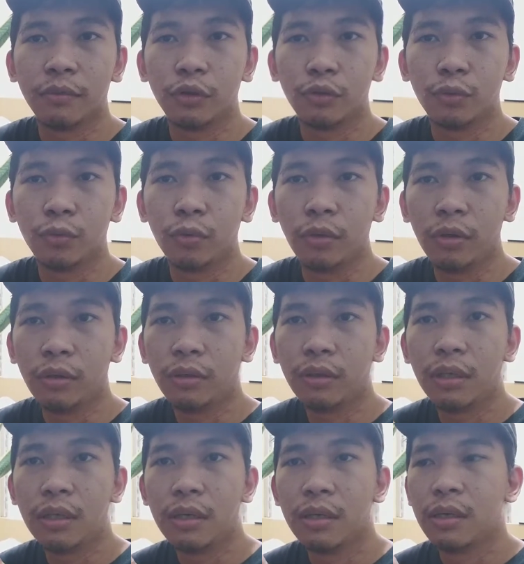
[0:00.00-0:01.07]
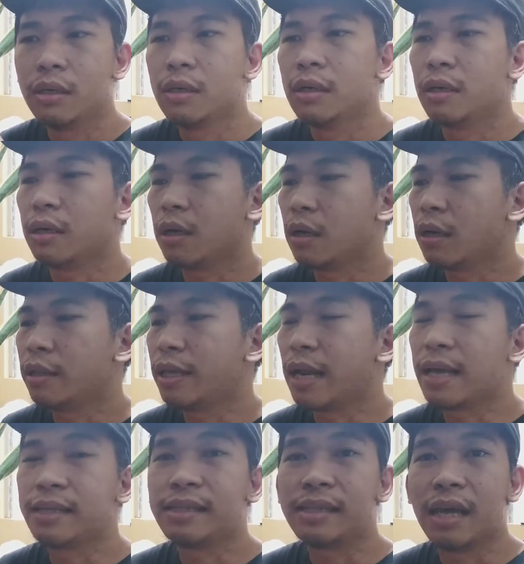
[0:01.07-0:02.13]
tool that
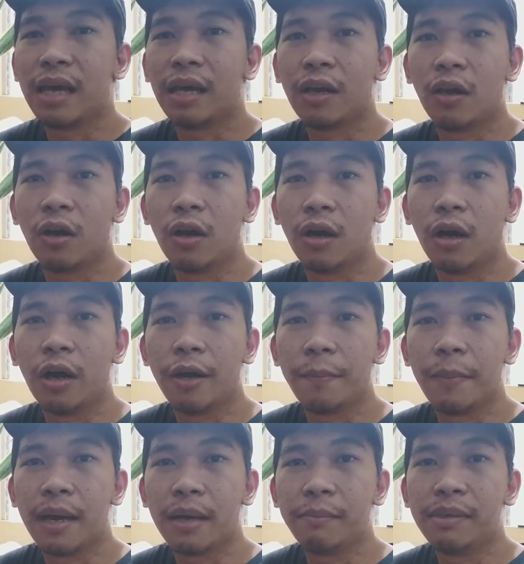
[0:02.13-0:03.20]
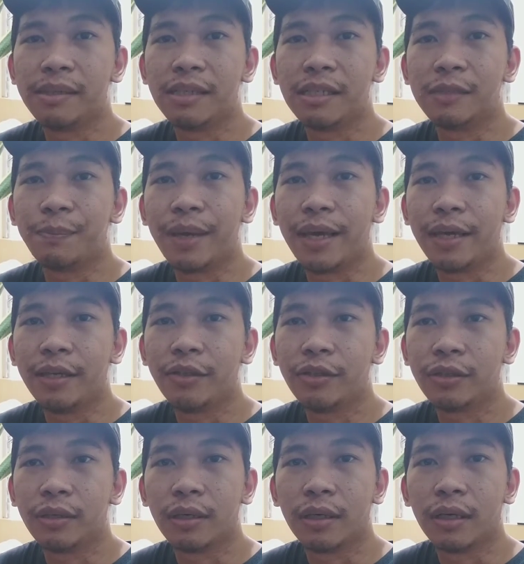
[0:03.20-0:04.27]
I sell on my business page,